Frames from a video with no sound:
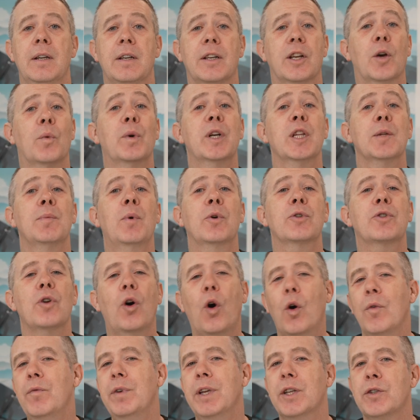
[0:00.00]
Now, one of the most
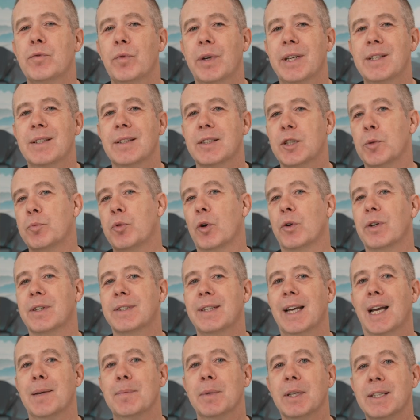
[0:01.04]
obvious reasons to
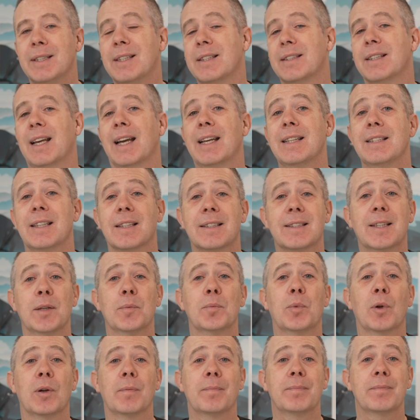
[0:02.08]
prototype your designs is
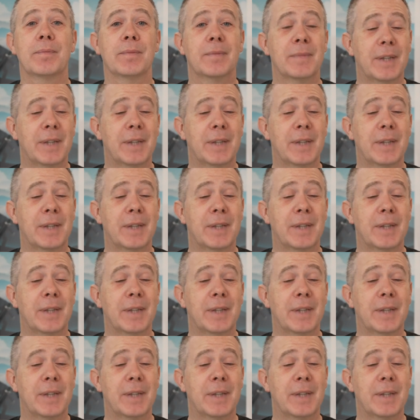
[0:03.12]
simple.